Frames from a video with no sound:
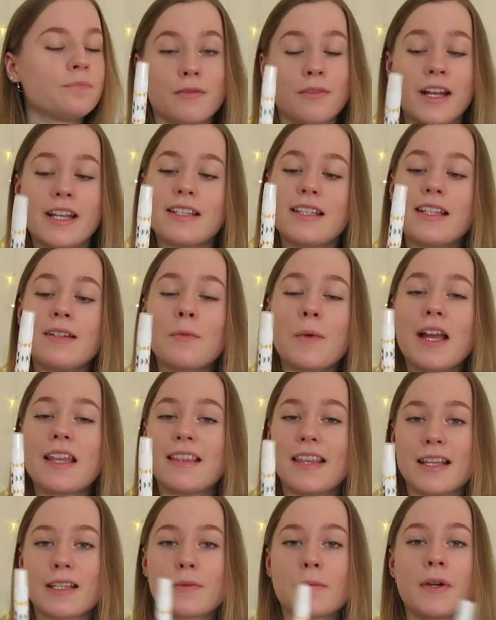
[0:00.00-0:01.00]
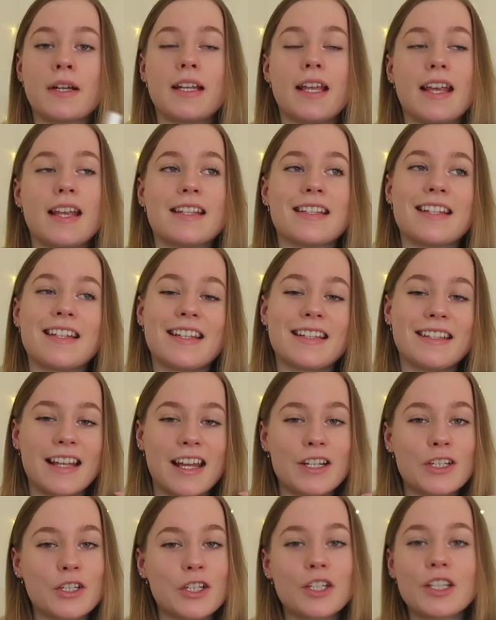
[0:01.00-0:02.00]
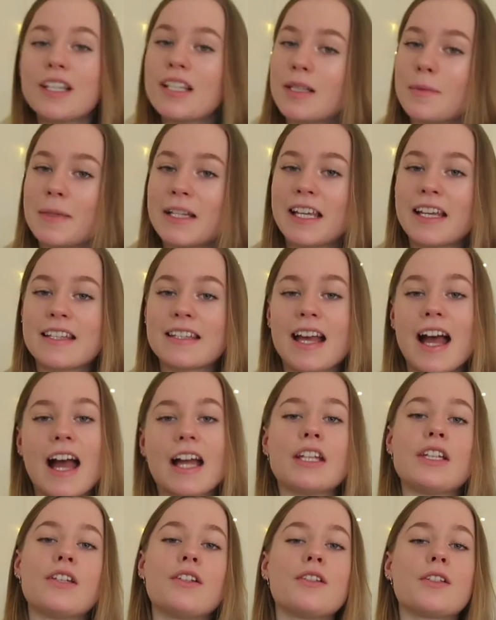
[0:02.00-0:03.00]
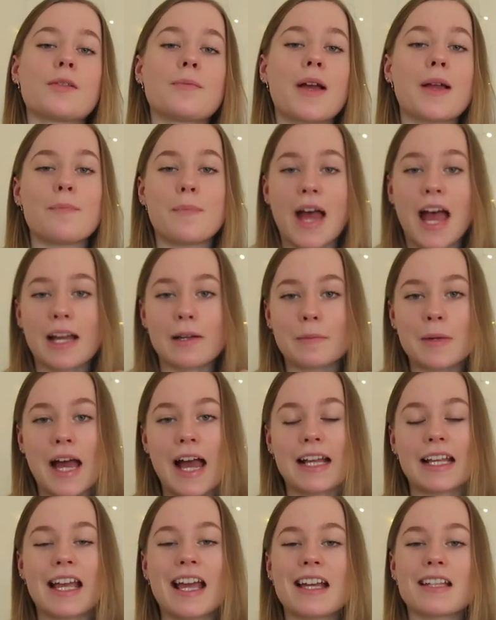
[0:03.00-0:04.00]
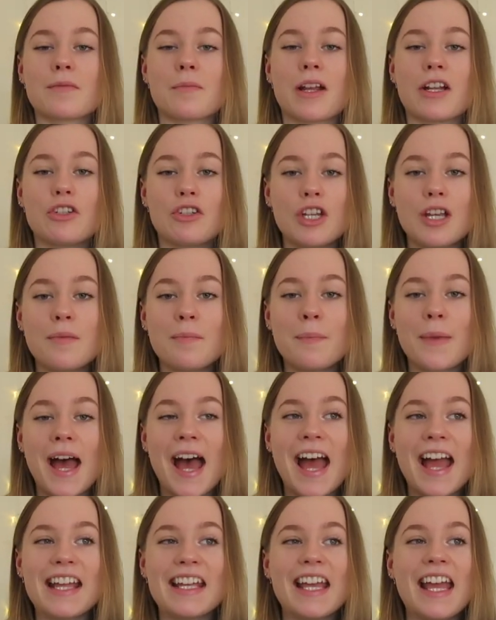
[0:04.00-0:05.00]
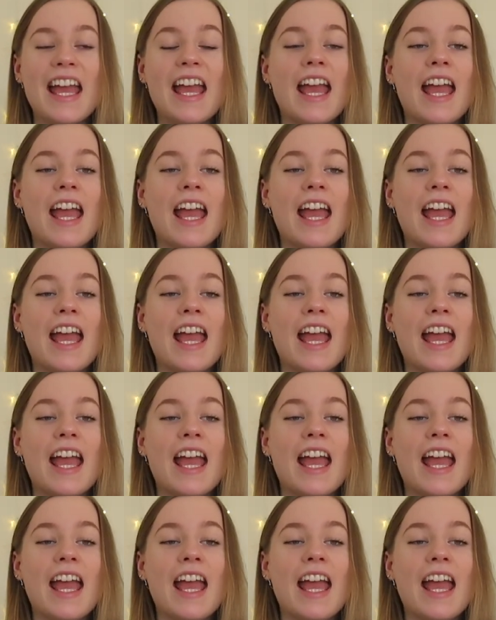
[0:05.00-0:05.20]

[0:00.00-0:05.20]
The reason why this one isn't essential is because I use my backpack as my gym bag,